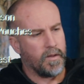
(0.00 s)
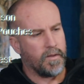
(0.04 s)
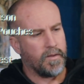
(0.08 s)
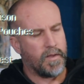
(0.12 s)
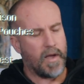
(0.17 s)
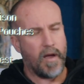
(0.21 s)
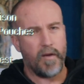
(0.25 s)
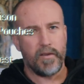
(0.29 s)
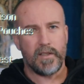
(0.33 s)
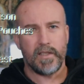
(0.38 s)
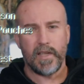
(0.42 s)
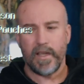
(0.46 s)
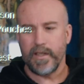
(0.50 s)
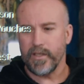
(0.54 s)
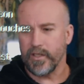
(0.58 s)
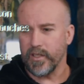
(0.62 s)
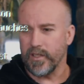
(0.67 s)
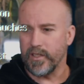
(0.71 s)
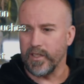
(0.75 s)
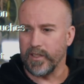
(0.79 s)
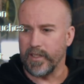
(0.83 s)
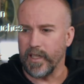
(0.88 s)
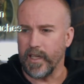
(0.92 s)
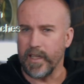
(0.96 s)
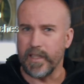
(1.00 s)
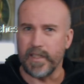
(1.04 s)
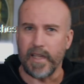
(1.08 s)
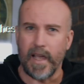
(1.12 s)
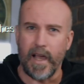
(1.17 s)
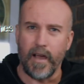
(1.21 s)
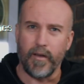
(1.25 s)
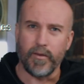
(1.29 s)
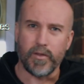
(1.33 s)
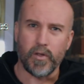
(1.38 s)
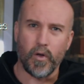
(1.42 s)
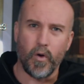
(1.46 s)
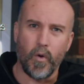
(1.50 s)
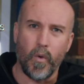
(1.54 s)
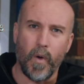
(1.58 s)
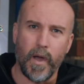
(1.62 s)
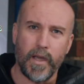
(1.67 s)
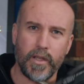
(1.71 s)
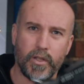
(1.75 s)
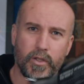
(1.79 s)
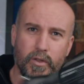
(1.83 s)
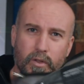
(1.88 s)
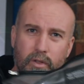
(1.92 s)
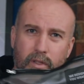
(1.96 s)
Their attention to detail is
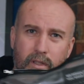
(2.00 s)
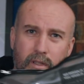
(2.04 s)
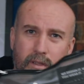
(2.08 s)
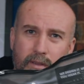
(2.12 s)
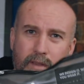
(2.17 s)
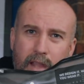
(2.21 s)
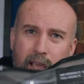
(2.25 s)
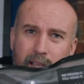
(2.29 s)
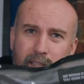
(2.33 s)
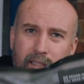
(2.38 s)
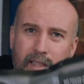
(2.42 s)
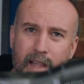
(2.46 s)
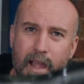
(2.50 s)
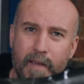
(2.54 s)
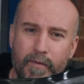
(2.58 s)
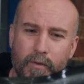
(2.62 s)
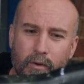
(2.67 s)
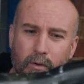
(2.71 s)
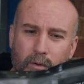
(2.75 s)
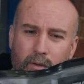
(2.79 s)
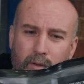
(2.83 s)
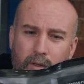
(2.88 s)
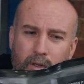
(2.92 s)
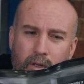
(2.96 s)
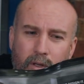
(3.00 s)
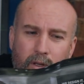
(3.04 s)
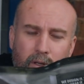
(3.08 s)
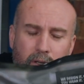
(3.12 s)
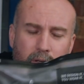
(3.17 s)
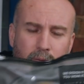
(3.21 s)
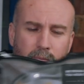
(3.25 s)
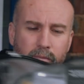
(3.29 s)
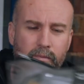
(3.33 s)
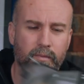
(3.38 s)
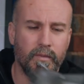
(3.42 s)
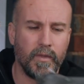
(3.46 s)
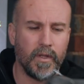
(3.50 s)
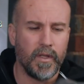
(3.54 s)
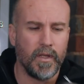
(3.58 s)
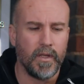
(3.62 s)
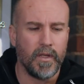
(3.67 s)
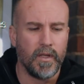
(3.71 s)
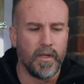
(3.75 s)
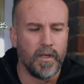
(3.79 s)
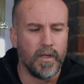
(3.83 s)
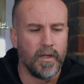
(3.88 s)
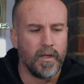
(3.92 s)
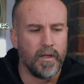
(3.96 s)
always just next level.
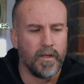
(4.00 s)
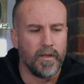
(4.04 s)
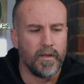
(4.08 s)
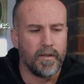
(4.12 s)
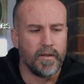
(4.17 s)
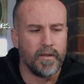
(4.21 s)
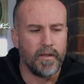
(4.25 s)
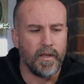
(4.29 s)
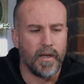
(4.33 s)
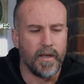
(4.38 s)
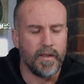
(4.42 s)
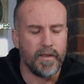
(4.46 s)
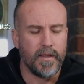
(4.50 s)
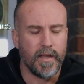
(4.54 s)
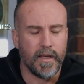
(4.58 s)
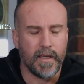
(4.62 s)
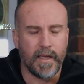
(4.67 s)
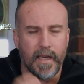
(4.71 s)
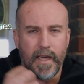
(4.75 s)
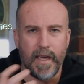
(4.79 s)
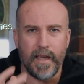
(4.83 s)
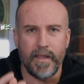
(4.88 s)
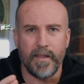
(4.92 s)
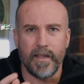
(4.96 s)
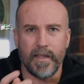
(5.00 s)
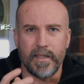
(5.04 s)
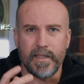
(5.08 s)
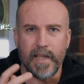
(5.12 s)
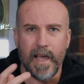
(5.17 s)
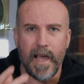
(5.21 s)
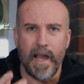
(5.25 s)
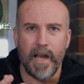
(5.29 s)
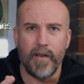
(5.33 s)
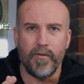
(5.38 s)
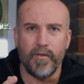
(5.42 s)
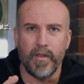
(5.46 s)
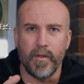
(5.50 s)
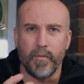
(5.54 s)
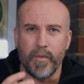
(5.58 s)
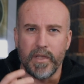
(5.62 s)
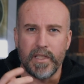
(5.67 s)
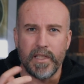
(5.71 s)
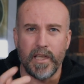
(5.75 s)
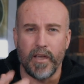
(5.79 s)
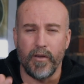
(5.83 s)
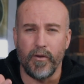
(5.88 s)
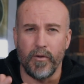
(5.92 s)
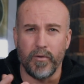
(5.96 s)
The kit, the tailoring, the
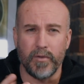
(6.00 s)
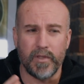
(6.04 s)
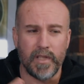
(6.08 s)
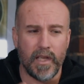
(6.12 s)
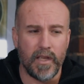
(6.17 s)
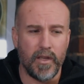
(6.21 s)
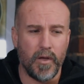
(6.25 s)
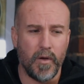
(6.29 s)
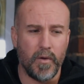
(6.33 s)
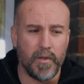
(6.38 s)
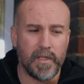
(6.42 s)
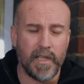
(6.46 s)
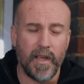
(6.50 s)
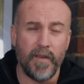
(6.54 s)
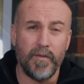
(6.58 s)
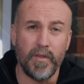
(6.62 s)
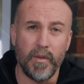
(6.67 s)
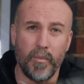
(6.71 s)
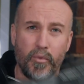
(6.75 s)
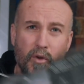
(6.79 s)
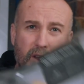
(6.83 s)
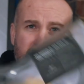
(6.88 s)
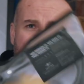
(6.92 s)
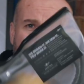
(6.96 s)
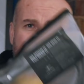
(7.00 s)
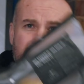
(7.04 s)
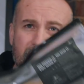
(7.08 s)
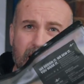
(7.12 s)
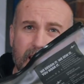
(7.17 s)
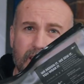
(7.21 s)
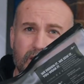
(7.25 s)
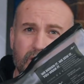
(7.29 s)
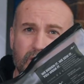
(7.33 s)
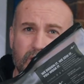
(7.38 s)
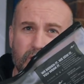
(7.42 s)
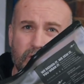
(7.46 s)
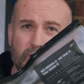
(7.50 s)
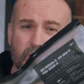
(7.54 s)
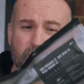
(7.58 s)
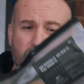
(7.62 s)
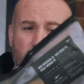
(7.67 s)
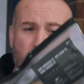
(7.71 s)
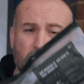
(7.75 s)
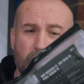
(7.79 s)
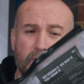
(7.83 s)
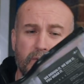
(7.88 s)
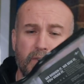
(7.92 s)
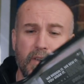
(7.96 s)
materials they use, even the presentation's
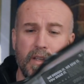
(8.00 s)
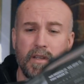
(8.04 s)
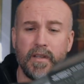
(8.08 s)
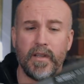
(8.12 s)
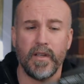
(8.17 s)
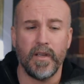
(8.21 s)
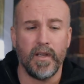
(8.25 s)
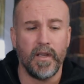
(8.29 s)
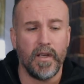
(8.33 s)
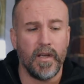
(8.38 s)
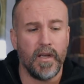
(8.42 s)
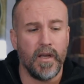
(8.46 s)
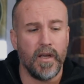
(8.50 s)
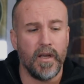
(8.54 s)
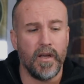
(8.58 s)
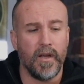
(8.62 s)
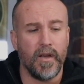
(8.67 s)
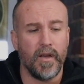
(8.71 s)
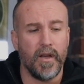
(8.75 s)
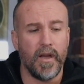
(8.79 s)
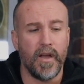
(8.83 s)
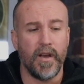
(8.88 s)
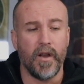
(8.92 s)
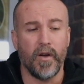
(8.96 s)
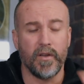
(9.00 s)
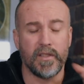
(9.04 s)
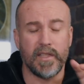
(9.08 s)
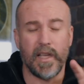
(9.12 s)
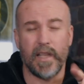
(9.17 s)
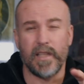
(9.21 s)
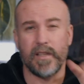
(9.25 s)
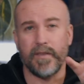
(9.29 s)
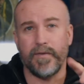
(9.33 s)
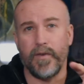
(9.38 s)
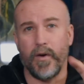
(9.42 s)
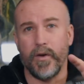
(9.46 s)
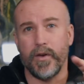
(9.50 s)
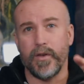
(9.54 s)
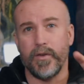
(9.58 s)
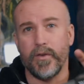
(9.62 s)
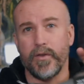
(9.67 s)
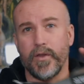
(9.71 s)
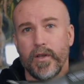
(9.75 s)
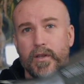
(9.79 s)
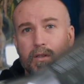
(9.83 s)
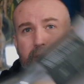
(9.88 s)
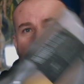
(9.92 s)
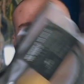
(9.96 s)
just hoofing. And I tend to find
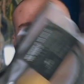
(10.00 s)
another